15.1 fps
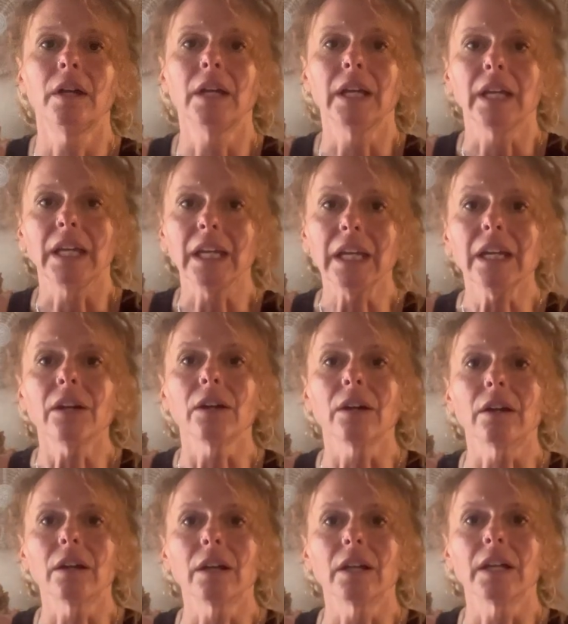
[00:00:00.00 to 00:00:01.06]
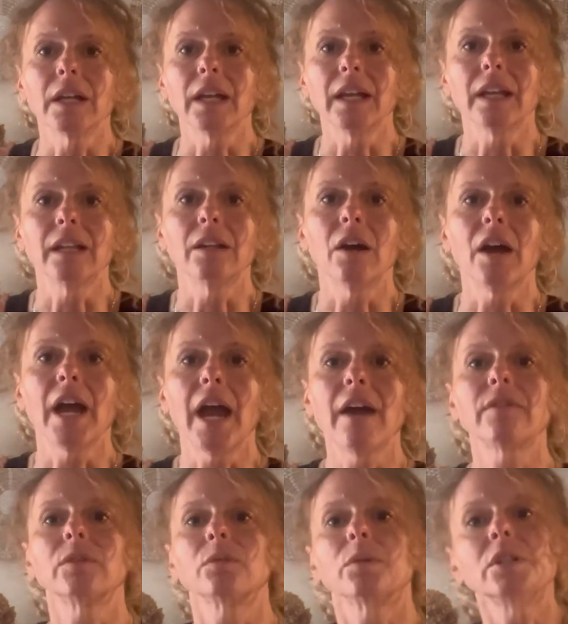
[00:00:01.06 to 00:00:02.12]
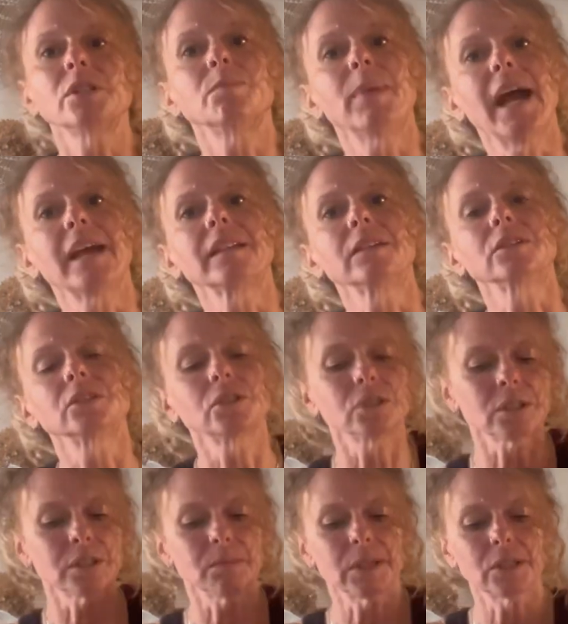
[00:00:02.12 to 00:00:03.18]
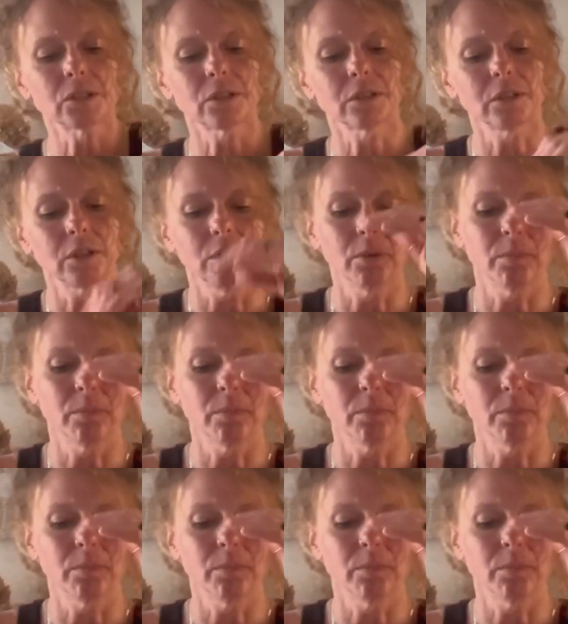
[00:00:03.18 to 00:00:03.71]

here and not have to reach back there. So just make sure that your